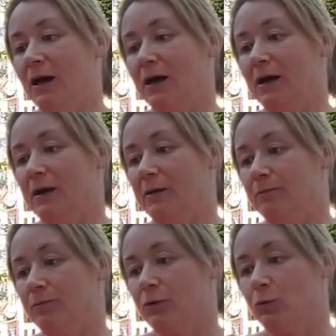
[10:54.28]

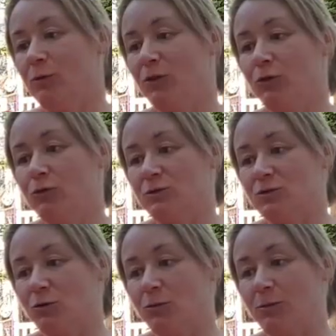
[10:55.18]
Um, the woman thought it
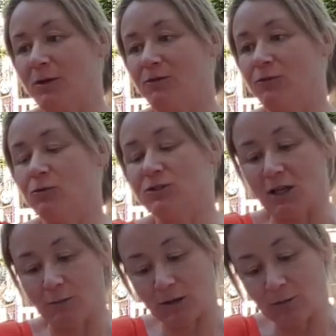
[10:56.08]
was probably a
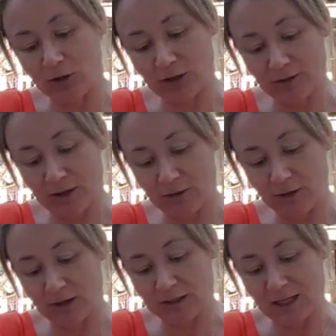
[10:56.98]
14, but I'm looking at that
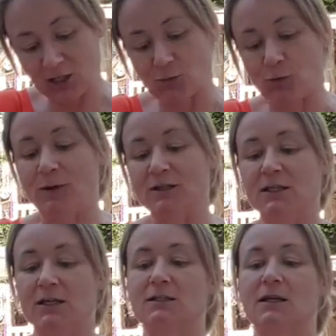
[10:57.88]
thinking it's actually probably a
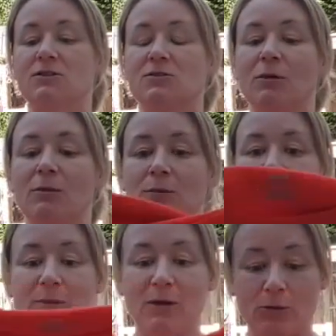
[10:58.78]
16, so it might be a
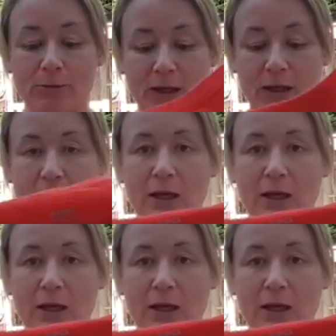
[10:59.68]
bit big on me.